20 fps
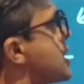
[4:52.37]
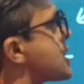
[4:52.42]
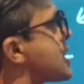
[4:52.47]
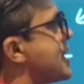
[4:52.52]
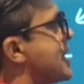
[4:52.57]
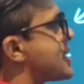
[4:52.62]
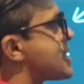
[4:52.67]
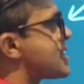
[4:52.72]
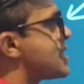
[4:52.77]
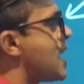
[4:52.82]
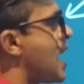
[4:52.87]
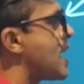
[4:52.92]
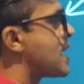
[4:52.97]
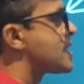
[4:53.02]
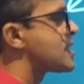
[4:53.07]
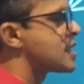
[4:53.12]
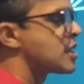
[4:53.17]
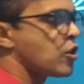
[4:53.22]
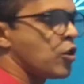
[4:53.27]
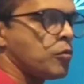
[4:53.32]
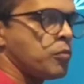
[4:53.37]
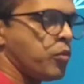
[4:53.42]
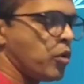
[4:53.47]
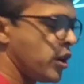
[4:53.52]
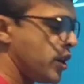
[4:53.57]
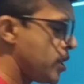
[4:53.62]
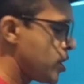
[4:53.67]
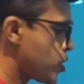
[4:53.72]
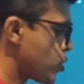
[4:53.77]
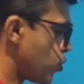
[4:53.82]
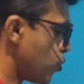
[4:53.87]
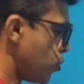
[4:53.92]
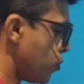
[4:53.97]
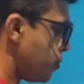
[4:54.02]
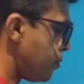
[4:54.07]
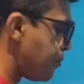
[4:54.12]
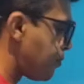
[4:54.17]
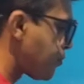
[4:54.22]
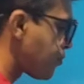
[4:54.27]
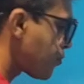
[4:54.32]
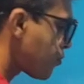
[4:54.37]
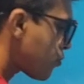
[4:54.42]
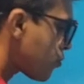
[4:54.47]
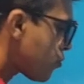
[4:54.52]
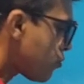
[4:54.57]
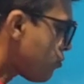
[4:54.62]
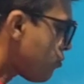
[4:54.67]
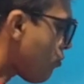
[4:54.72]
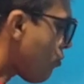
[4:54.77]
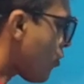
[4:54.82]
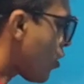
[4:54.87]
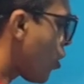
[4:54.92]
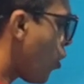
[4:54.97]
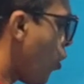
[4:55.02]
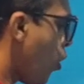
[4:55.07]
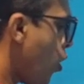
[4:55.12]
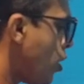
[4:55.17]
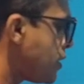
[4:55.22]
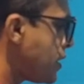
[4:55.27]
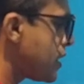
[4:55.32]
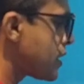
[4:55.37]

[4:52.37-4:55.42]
is less than 0.2. Or